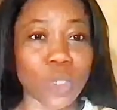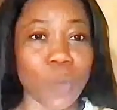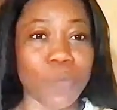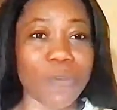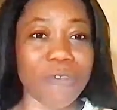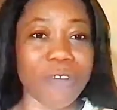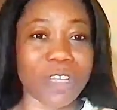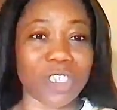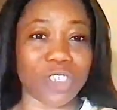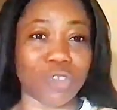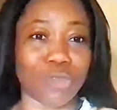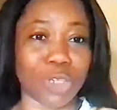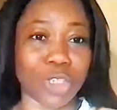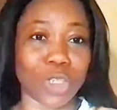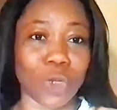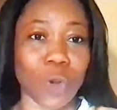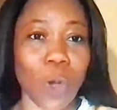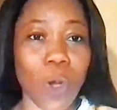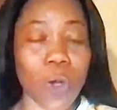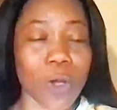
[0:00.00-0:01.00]
open
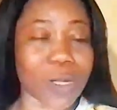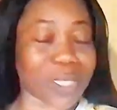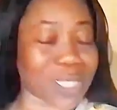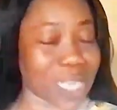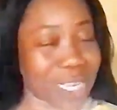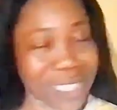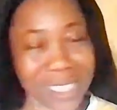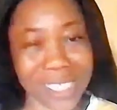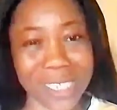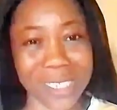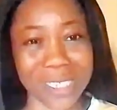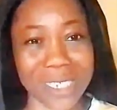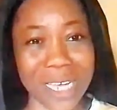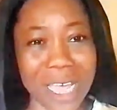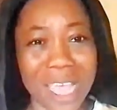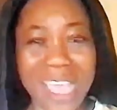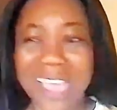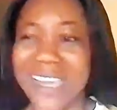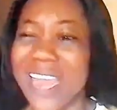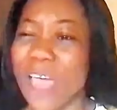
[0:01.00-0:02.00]
registration August
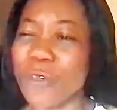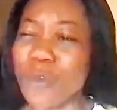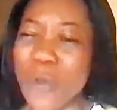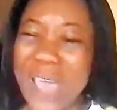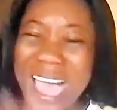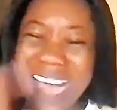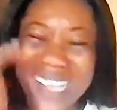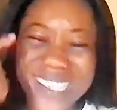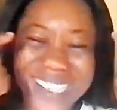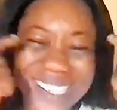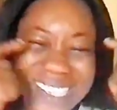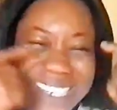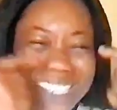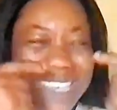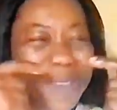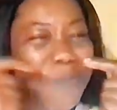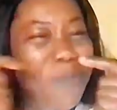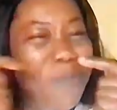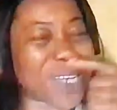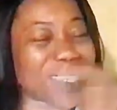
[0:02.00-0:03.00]
18th. Now you can see
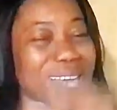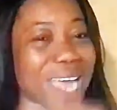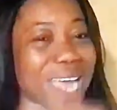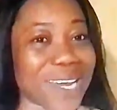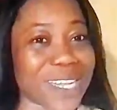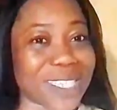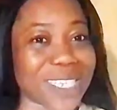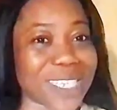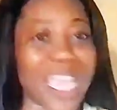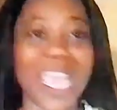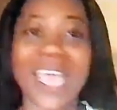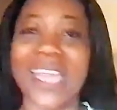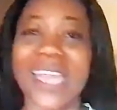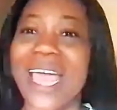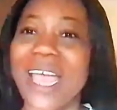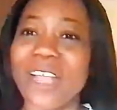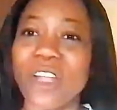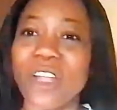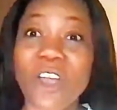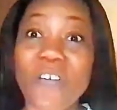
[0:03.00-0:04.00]
the mentality.
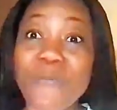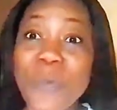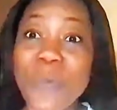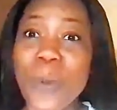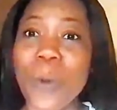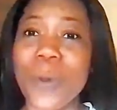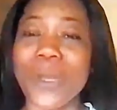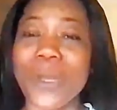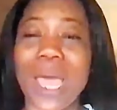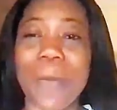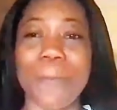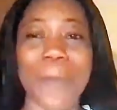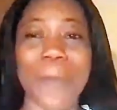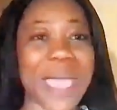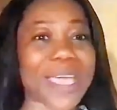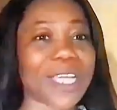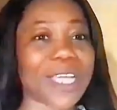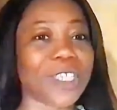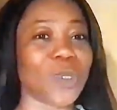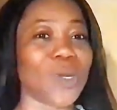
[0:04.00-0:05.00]
Now a lot of people will now
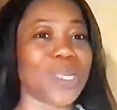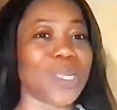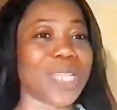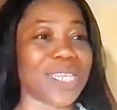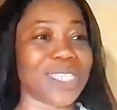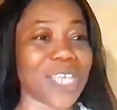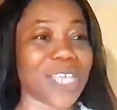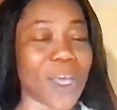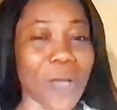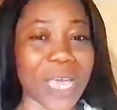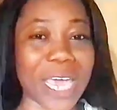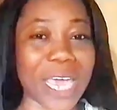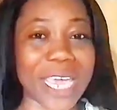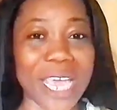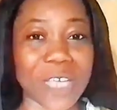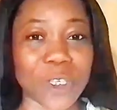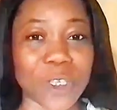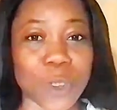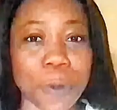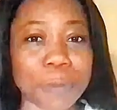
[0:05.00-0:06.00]
buy into it and say, okay,
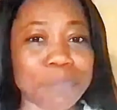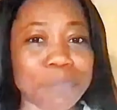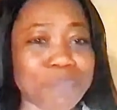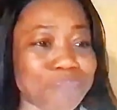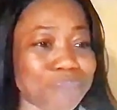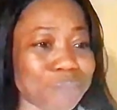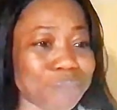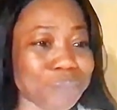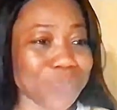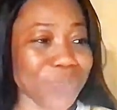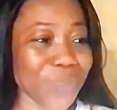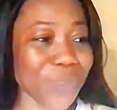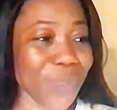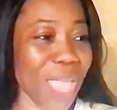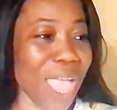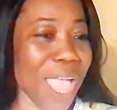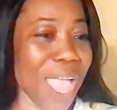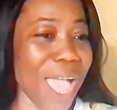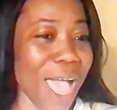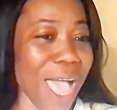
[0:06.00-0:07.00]
yes, so
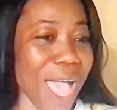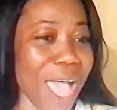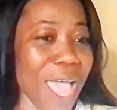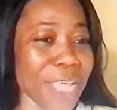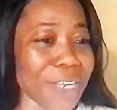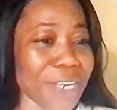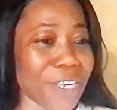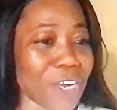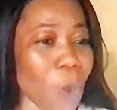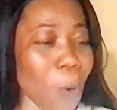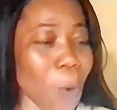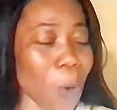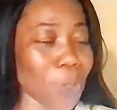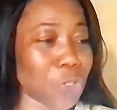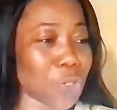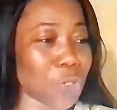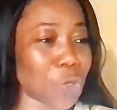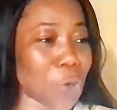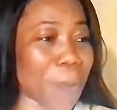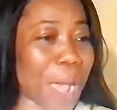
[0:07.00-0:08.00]
they don't
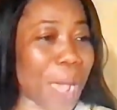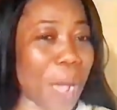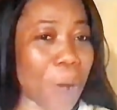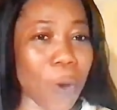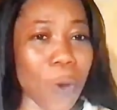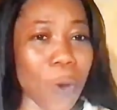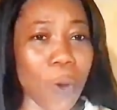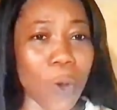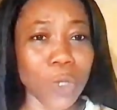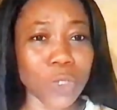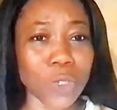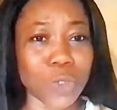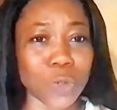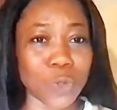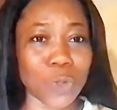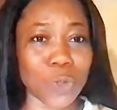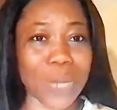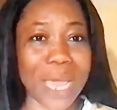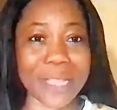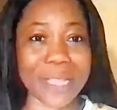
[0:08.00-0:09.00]
want Yoruba
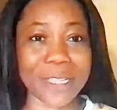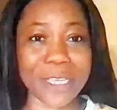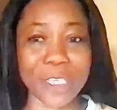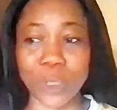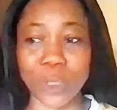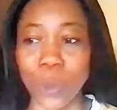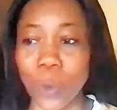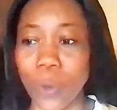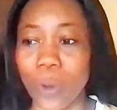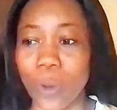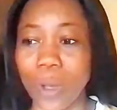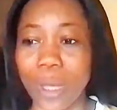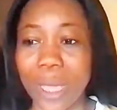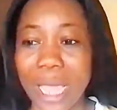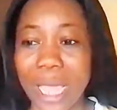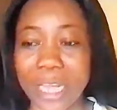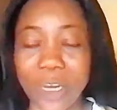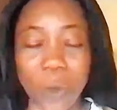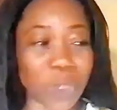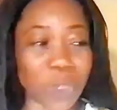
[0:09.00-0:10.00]
to do like this,
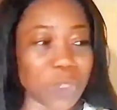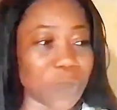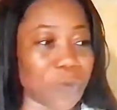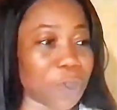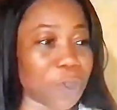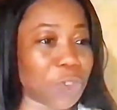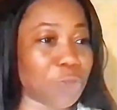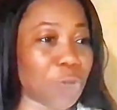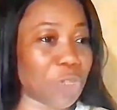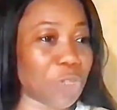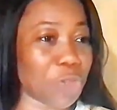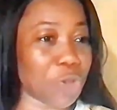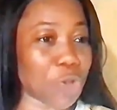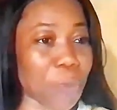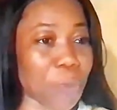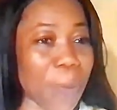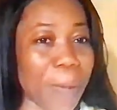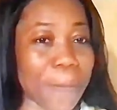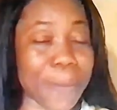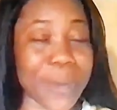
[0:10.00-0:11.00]
they want to frustrate the
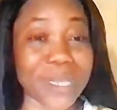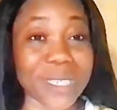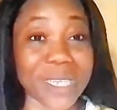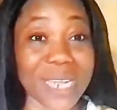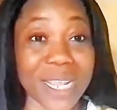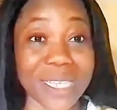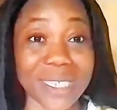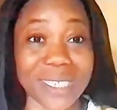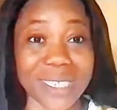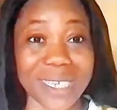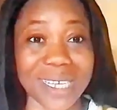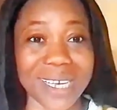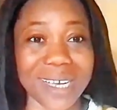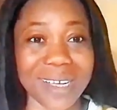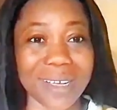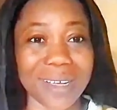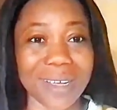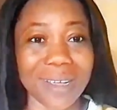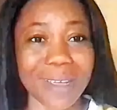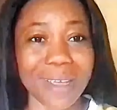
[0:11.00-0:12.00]
Yoruba presidency.
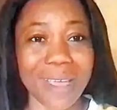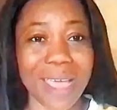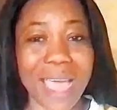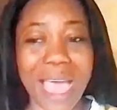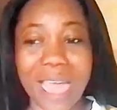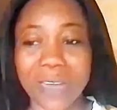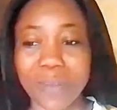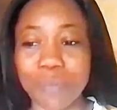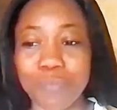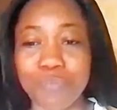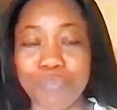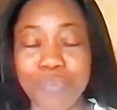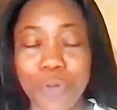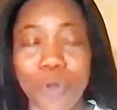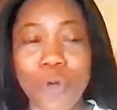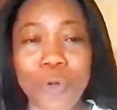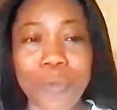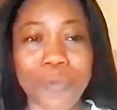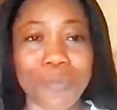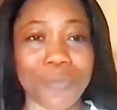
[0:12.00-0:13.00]
And
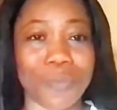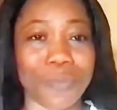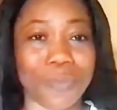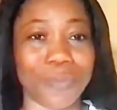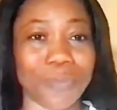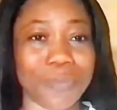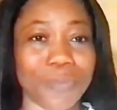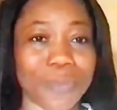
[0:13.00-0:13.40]
boom,